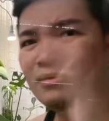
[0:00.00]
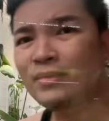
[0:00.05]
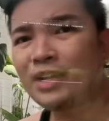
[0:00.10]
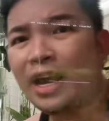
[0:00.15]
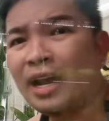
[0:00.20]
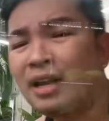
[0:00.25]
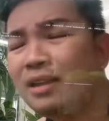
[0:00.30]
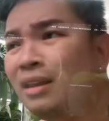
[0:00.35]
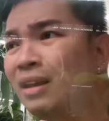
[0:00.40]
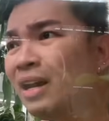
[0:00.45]

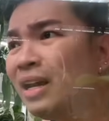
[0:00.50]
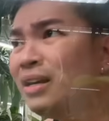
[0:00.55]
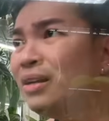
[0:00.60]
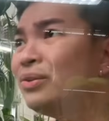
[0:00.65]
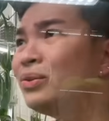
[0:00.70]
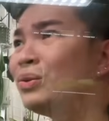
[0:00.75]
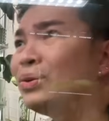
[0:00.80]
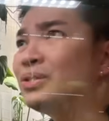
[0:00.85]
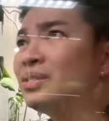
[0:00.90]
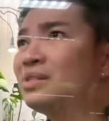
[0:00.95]
I think I need
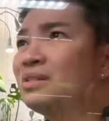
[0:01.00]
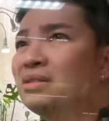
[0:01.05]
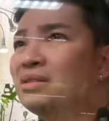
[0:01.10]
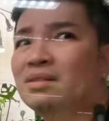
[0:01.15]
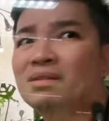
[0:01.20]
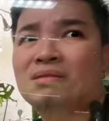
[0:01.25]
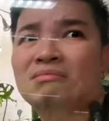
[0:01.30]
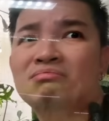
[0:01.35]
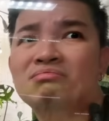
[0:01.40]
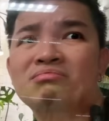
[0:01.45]

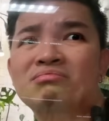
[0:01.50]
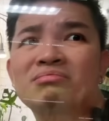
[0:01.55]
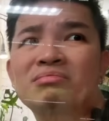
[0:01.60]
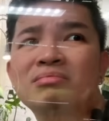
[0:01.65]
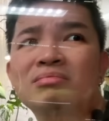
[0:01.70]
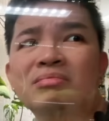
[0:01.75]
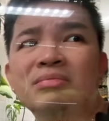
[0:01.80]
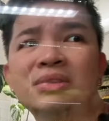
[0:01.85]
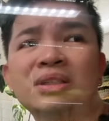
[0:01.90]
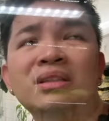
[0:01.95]

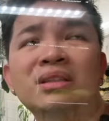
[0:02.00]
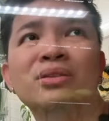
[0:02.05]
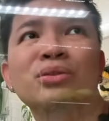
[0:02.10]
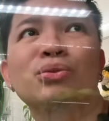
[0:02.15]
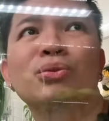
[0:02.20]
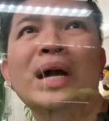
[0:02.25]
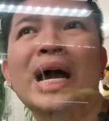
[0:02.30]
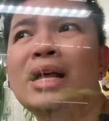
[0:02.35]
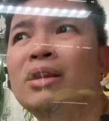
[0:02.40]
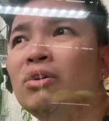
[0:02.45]

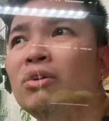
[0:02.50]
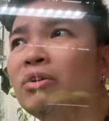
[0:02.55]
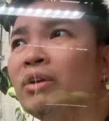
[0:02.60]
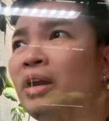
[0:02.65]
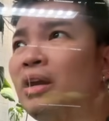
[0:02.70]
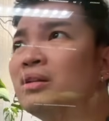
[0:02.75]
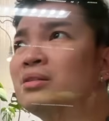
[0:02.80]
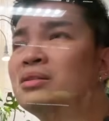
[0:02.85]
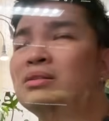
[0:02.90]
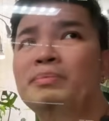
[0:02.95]
to
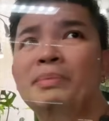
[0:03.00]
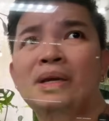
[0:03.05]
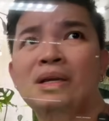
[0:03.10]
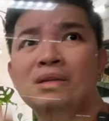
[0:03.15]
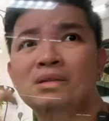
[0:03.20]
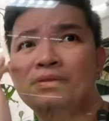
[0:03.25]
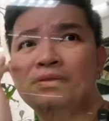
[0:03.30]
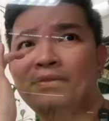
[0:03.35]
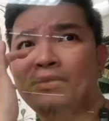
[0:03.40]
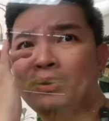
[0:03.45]
allocate
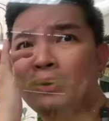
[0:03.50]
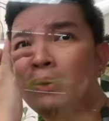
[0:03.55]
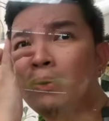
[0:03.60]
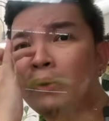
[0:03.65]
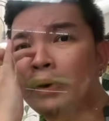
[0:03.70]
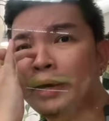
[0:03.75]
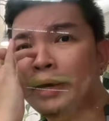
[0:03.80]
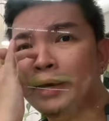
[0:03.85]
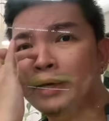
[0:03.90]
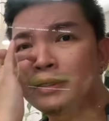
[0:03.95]
space for
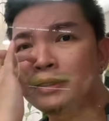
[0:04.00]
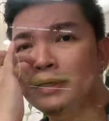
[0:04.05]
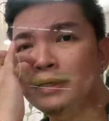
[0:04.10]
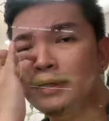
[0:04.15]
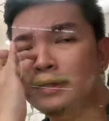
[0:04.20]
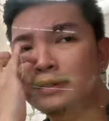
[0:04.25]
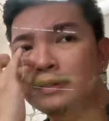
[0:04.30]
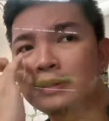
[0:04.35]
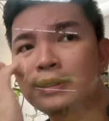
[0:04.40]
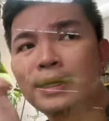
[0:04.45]
Hoyas
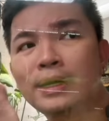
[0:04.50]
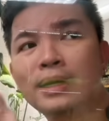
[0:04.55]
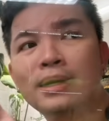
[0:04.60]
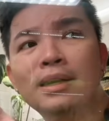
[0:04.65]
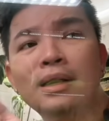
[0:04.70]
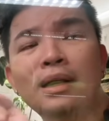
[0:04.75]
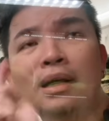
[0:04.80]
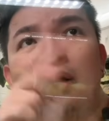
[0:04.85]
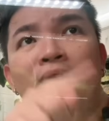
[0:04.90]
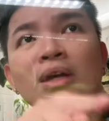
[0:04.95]
instead.
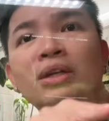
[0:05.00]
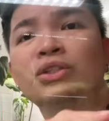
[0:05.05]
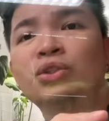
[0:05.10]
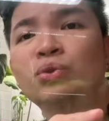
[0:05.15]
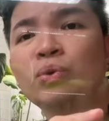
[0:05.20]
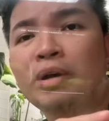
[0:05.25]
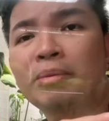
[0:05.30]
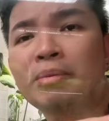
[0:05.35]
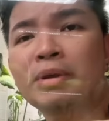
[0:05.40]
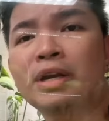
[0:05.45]

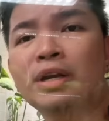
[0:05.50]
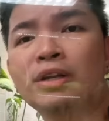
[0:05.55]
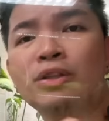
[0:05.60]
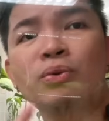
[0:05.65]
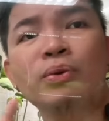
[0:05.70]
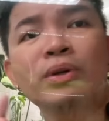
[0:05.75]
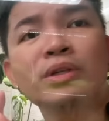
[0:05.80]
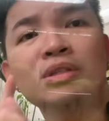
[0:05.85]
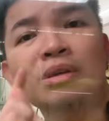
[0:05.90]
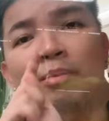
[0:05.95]
So what I'm gonna
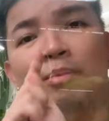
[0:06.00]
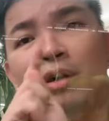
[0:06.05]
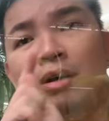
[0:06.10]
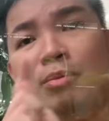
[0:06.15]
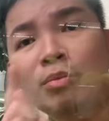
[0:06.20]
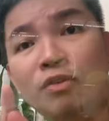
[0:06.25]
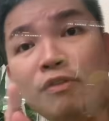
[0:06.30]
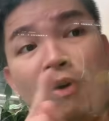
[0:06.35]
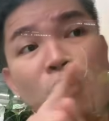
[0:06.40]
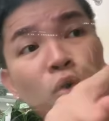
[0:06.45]
do is I'm gonna
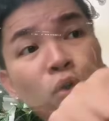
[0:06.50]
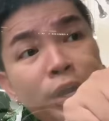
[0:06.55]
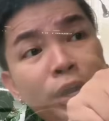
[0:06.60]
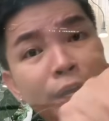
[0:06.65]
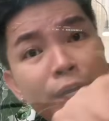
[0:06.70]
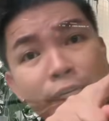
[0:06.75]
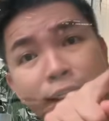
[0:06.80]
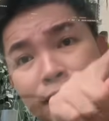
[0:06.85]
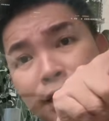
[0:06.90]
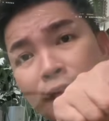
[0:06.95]
move
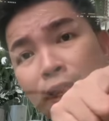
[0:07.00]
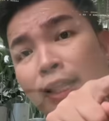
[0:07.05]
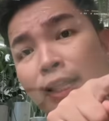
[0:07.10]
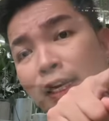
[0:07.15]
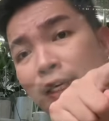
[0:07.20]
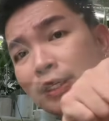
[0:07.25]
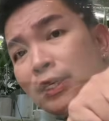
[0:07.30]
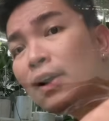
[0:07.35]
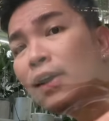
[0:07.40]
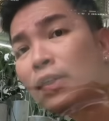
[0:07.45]
Hoyas in
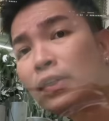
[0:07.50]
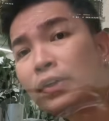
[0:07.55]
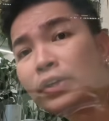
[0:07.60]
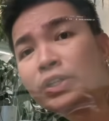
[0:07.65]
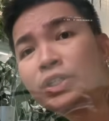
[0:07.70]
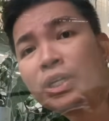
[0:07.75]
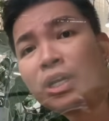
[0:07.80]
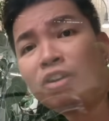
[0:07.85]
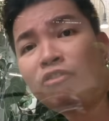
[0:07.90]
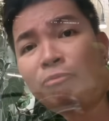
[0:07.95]
this other
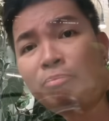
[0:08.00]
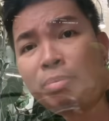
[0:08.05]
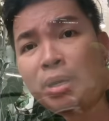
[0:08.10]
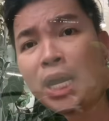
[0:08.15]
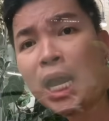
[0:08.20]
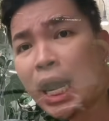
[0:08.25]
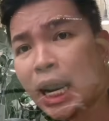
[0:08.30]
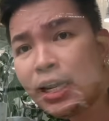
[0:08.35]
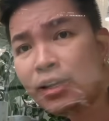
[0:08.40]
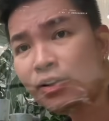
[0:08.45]
shelf
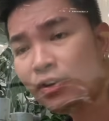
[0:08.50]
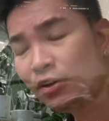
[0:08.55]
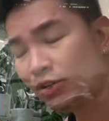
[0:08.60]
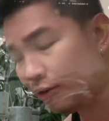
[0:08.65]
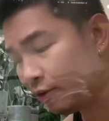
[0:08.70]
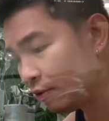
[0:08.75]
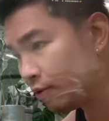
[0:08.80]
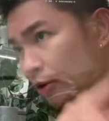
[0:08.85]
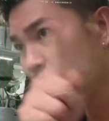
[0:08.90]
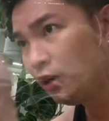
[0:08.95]
behind
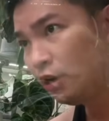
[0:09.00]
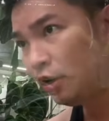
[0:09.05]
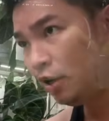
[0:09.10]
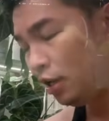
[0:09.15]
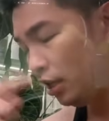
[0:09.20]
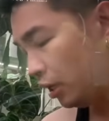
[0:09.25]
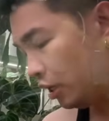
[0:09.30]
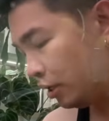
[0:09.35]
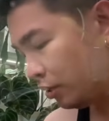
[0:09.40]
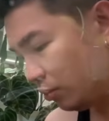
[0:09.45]
you
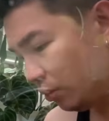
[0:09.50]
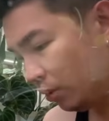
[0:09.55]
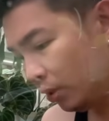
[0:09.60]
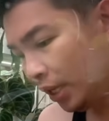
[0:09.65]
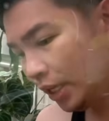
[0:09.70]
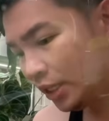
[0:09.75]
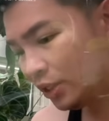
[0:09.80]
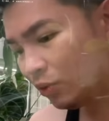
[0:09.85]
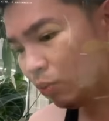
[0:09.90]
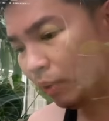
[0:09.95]
into
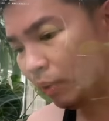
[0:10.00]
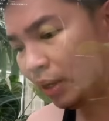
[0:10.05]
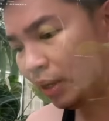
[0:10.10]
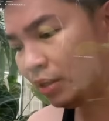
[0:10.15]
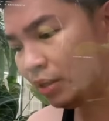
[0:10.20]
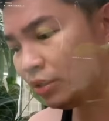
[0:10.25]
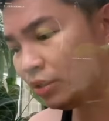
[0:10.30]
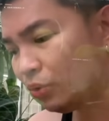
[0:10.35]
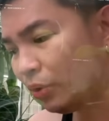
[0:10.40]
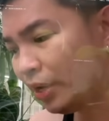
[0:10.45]
this
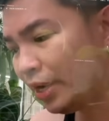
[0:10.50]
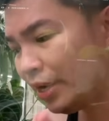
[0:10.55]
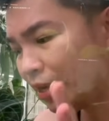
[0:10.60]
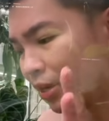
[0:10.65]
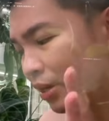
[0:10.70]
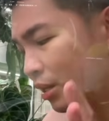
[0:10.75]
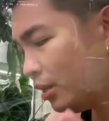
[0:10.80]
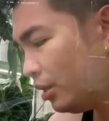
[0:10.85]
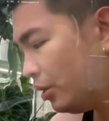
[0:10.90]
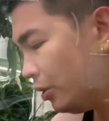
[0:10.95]
one, so I
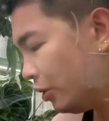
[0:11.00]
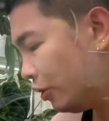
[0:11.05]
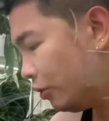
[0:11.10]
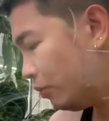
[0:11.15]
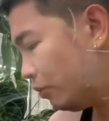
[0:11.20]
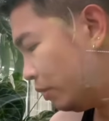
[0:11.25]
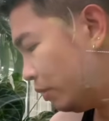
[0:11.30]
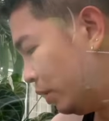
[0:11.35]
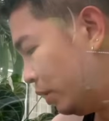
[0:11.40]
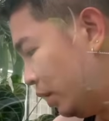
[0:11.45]
could,
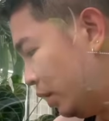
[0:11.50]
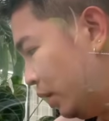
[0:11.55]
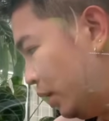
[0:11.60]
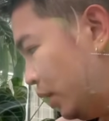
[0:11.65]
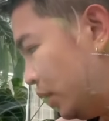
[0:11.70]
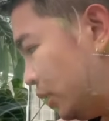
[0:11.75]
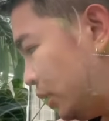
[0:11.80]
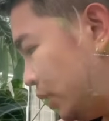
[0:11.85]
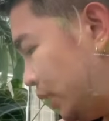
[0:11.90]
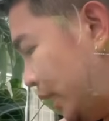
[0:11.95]

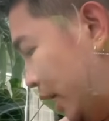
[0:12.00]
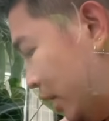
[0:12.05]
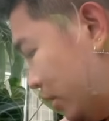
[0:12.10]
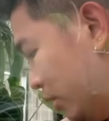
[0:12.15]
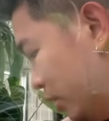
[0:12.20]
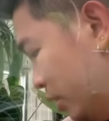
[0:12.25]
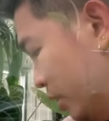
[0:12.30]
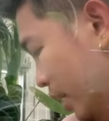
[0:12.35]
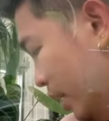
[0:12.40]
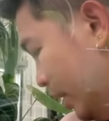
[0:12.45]

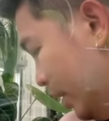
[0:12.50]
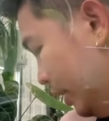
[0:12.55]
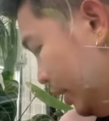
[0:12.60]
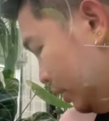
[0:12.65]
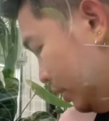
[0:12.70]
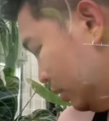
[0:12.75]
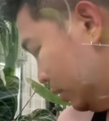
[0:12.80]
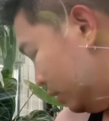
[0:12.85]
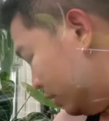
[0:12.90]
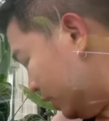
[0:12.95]

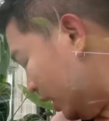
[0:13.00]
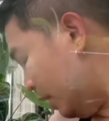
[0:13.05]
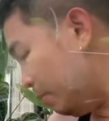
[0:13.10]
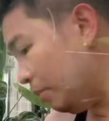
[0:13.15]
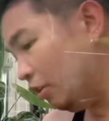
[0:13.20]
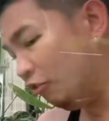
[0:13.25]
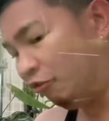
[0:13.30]
standardize the type of